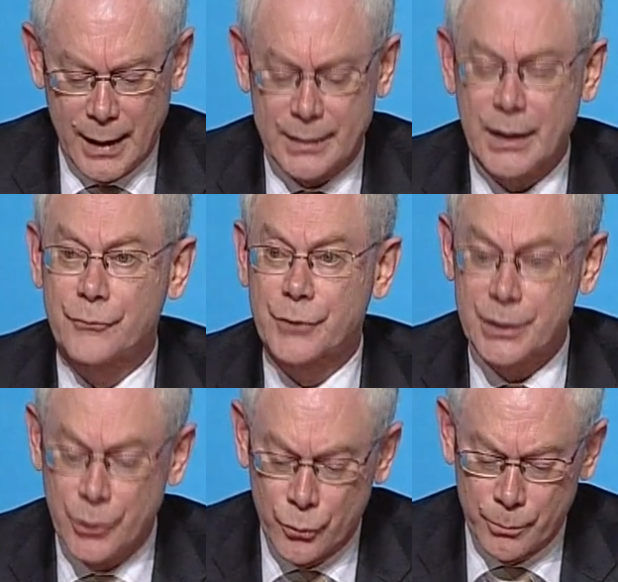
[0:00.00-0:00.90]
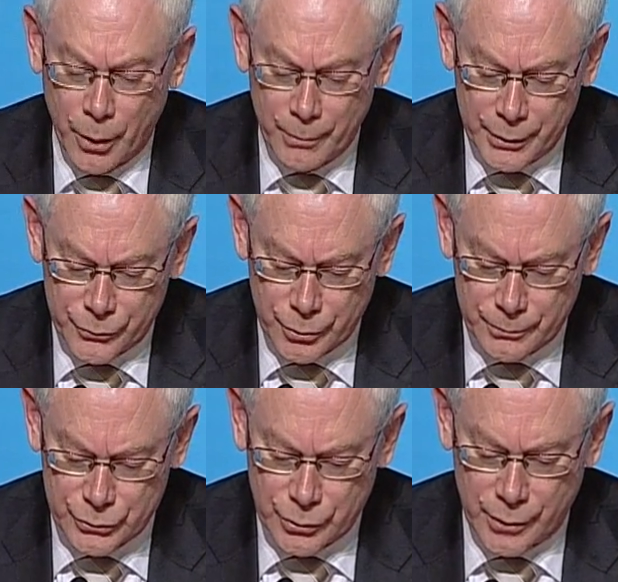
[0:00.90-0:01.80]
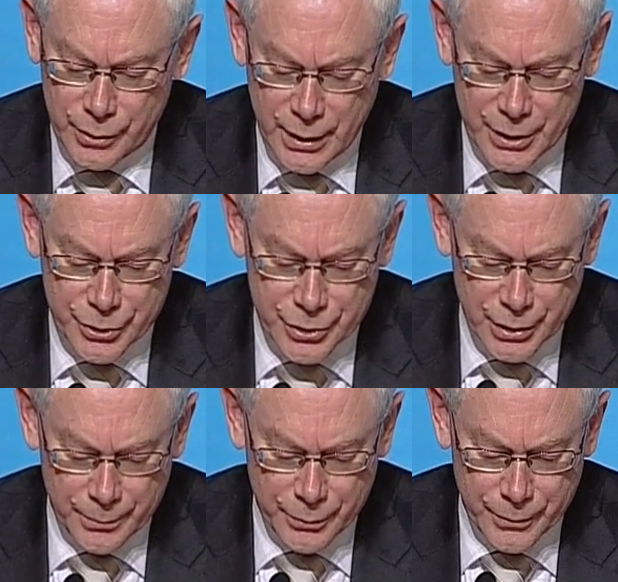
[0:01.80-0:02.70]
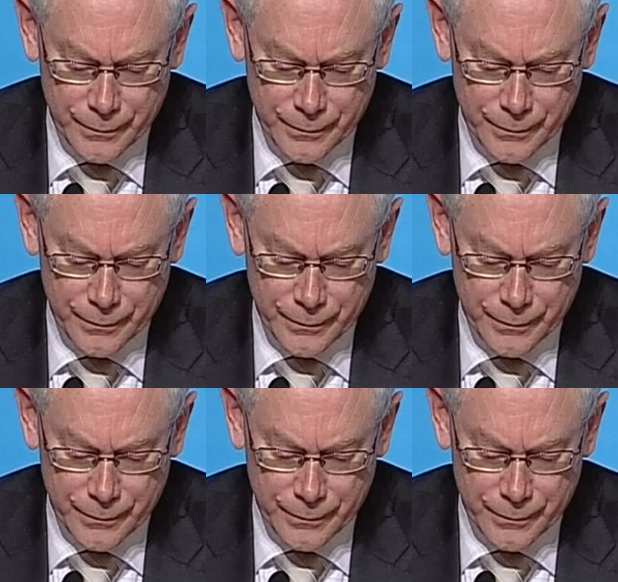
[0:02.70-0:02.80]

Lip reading: and give renewed momentum to our relationship,